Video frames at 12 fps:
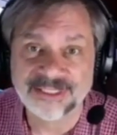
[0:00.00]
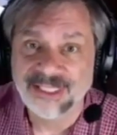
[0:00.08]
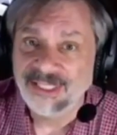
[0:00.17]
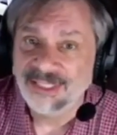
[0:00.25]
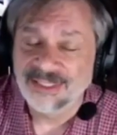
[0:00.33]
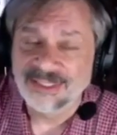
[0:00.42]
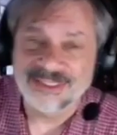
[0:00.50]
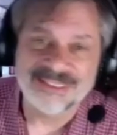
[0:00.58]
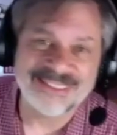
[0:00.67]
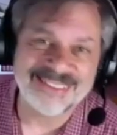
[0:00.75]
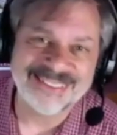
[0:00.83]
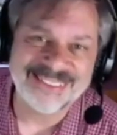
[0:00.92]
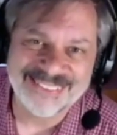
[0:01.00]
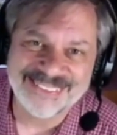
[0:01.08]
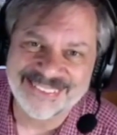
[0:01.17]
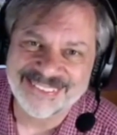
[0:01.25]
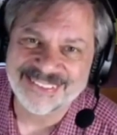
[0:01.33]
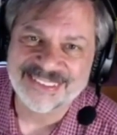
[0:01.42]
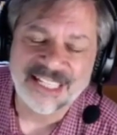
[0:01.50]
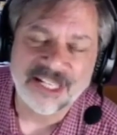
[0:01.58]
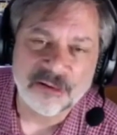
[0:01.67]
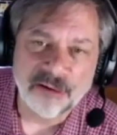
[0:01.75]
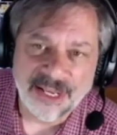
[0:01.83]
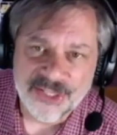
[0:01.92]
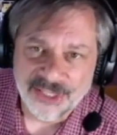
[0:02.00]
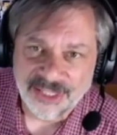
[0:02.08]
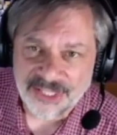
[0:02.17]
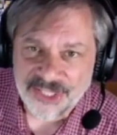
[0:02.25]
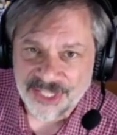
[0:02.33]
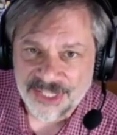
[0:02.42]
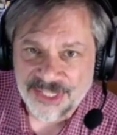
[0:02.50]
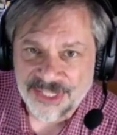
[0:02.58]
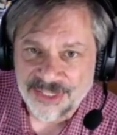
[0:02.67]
If so, I'll see you there. Thanks again, John.